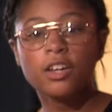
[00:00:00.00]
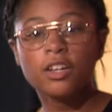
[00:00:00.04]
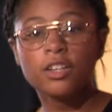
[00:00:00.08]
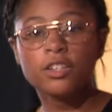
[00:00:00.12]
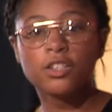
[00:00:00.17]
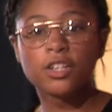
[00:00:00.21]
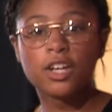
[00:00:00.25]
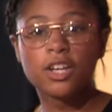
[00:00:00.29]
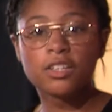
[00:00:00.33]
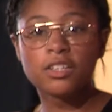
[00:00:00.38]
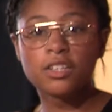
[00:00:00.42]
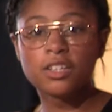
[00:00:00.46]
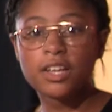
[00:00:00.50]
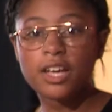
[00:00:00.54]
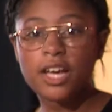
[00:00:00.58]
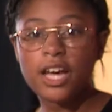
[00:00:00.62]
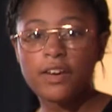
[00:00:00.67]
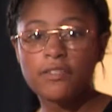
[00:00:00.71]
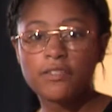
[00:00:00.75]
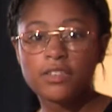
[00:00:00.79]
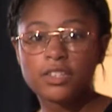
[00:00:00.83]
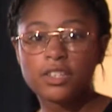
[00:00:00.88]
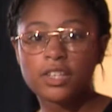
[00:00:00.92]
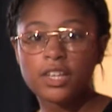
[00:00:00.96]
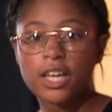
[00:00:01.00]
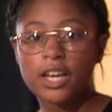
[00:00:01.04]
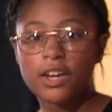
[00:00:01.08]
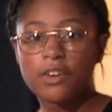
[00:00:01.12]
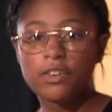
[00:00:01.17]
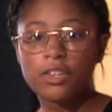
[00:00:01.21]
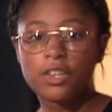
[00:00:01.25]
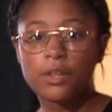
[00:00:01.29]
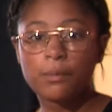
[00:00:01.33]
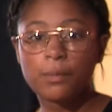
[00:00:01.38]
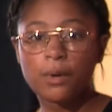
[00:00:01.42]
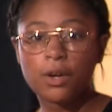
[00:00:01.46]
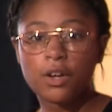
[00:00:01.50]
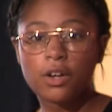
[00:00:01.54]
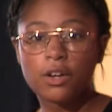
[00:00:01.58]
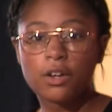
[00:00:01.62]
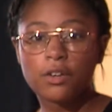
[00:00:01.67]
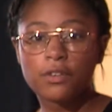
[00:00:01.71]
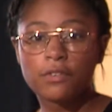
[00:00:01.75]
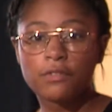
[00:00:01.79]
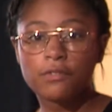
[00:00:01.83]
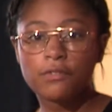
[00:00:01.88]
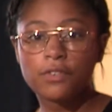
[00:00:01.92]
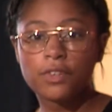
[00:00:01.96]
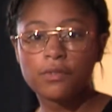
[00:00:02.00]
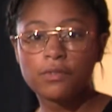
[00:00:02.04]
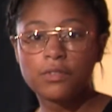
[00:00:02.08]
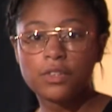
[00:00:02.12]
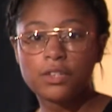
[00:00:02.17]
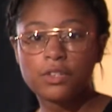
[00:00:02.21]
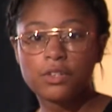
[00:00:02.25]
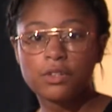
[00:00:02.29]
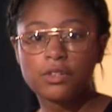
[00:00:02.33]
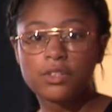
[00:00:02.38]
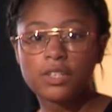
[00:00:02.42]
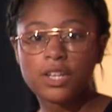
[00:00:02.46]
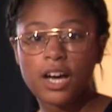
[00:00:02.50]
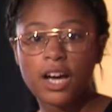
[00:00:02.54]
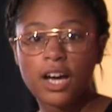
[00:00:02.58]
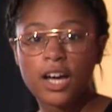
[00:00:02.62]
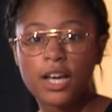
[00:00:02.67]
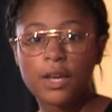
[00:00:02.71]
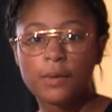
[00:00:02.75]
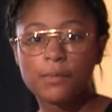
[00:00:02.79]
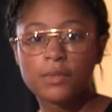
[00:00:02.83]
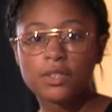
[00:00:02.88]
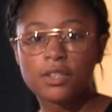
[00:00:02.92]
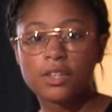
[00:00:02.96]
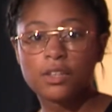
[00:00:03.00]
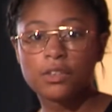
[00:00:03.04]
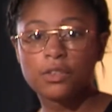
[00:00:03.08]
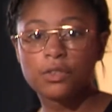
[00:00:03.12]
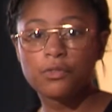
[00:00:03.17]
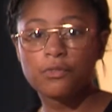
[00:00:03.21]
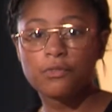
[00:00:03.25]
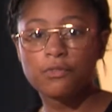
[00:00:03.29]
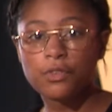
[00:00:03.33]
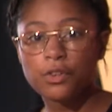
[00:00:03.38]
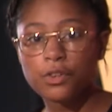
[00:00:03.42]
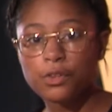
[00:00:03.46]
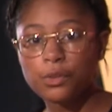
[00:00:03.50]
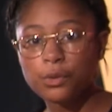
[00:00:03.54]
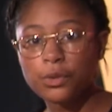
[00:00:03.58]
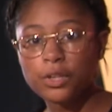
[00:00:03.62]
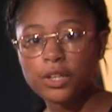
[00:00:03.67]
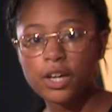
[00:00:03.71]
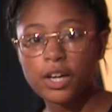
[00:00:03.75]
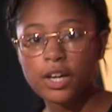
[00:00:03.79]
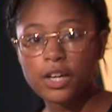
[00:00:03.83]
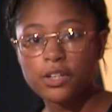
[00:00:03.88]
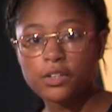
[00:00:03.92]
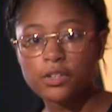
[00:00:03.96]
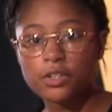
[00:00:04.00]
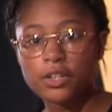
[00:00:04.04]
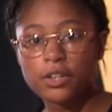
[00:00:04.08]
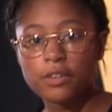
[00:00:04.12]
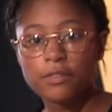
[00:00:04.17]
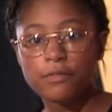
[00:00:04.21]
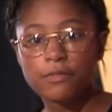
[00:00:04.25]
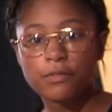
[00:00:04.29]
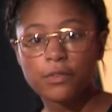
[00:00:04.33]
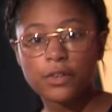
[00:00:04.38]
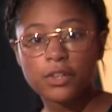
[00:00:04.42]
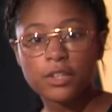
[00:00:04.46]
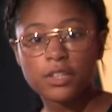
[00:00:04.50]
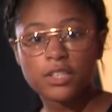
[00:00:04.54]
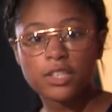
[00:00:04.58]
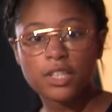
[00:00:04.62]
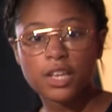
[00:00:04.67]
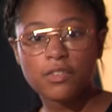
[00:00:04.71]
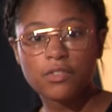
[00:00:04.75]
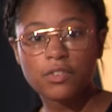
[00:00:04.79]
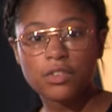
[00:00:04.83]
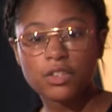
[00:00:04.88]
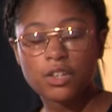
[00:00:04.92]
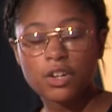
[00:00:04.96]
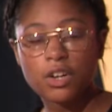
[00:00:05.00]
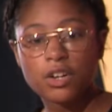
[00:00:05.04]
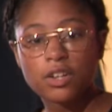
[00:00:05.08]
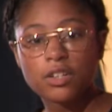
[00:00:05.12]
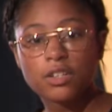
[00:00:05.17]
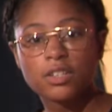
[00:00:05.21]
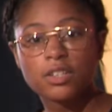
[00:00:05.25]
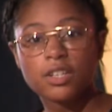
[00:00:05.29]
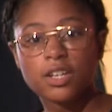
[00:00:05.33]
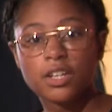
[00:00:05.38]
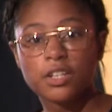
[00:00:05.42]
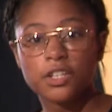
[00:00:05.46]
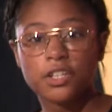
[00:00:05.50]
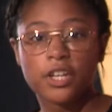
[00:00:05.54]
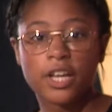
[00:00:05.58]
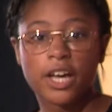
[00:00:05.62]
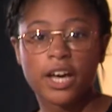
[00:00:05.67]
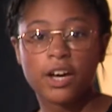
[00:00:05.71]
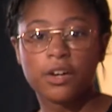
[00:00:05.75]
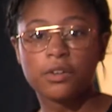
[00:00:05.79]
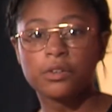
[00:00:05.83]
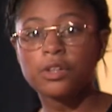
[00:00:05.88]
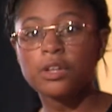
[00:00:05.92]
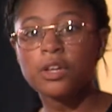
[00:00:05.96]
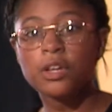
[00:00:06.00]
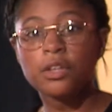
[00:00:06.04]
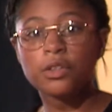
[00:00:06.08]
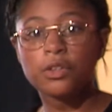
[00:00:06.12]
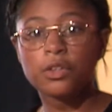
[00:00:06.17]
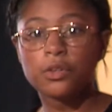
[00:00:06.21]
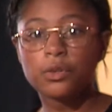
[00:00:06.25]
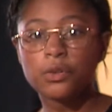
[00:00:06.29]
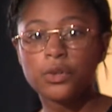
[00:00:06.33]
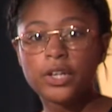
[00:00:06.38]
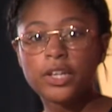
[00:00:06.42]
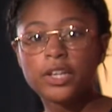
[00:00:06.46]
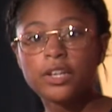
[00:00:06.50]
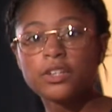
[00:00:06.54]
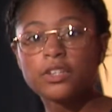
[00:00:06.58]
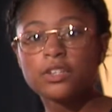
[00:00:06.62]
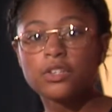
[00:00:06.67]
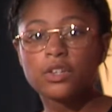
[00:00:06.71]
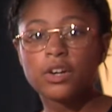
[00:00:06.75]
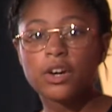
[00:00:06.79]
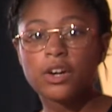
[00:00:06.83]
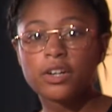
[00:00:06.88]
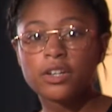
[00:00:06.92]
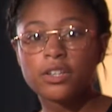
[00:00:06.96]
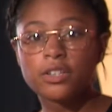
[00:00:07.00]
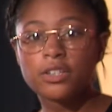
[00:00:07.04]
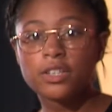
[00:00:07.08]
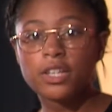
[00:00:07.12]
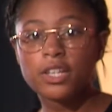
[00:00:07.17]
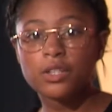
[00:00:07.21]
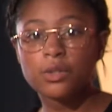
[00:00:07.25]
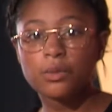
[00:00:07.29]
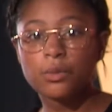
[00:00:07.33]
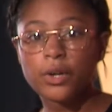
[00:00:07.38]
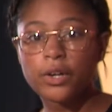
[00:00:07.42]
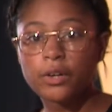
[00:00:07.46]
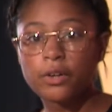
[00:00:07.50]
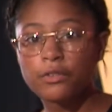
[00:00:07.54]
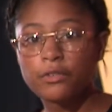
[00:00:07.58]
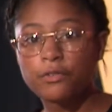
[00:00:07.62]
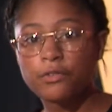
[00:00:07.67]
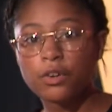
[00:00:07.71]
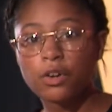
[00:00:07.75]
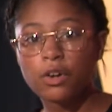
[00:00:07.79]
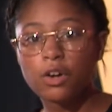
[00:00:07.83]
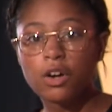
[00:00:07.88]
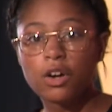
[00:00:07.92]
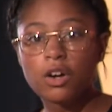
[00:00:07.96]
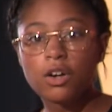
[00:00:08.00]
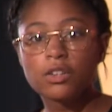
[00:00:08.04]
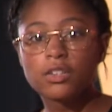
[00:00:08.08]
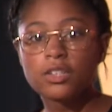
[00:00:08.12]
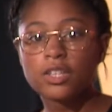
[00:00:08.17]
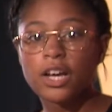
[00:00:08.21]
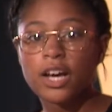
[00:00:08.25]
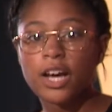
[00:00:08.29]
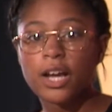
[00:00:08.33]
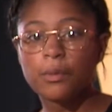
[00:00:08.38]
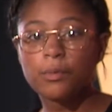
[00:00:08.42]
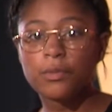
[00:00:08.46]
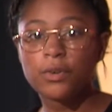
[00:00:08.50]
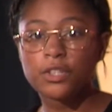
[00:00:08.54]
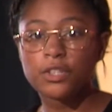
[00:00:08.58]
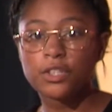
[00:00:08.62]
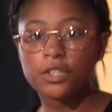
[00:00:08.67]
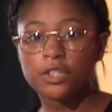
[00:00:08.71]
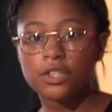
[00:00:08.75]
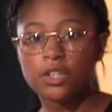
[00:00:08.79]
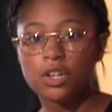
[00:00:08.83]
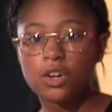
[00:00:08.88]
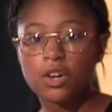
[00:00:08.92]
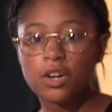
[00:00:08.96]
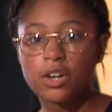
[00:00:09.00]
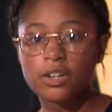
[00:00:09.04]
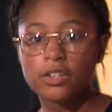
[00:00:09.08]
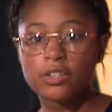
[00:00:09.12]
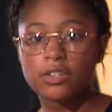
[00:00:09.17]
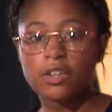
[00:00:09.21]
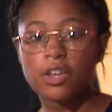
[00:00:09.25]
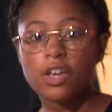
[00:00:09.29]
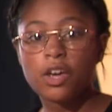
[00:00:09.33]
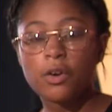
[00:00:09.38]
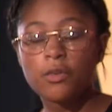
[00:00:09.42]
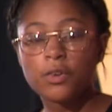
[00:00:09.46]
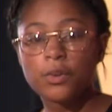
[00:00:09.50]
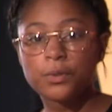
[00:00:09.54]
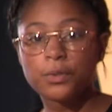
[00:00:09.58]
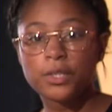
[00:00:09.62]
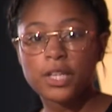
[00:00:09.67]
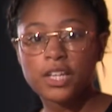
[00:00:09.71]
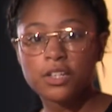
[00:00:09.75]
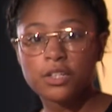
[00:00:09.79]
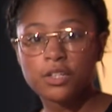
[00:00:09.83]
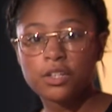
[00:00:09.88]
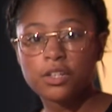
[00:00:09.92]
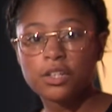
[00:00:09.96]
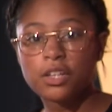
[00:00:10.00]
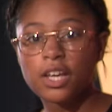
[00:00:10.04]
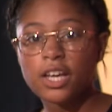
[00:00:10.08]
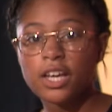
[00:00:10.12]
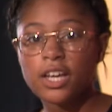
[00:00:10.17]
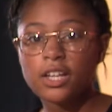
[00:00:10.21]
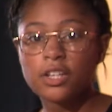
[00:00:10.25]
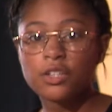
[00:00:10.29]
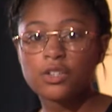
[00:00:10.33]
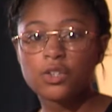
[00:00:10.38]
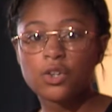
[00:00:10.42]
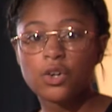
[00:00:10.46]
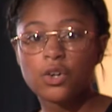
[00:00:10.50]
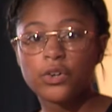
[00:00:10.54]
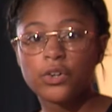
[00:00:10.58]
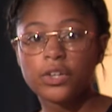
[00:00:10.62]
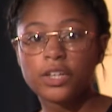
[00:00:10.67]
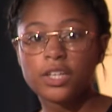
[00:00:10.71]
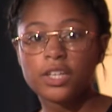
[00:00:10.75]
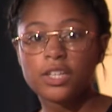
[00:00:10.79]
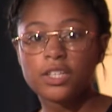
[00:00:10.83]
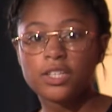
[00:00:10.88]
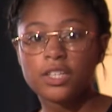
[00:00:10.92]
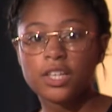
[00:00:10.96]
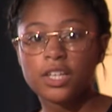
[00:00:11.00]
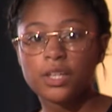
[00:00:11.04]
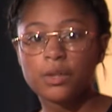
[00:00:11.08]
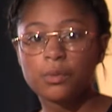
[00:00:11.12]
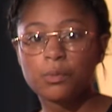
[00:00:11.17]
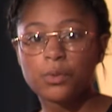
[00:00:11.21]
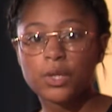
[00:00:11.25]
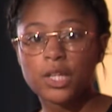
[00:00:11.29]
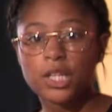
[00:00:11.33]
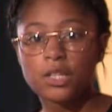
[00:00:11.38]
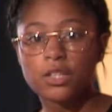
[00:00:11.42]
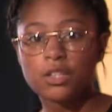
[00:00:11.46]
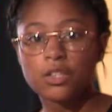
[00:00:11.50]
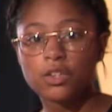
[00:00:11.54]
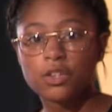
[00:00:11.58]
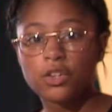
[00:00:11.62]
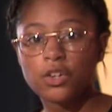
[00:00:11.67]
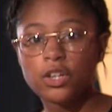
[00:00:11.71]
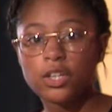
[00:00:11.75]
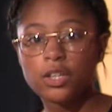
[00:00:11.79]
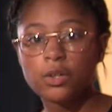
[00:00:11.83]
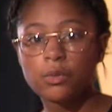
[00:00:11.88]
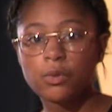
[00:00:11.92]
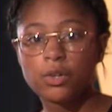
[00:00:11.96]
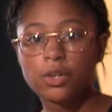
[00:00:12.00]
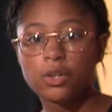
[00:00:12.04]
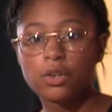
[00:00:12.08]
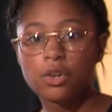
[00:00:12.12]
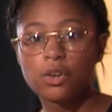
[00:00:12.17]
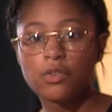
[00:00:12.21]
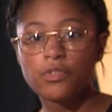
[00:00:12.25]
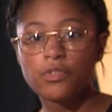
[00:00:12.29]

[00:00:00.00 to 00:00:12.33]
Johnson having to carry the ball 52 times and for 347 yards touchdown. The 3-year starter sets a record for all-time rushing yards, reception, and scoring. His team wins 31-0,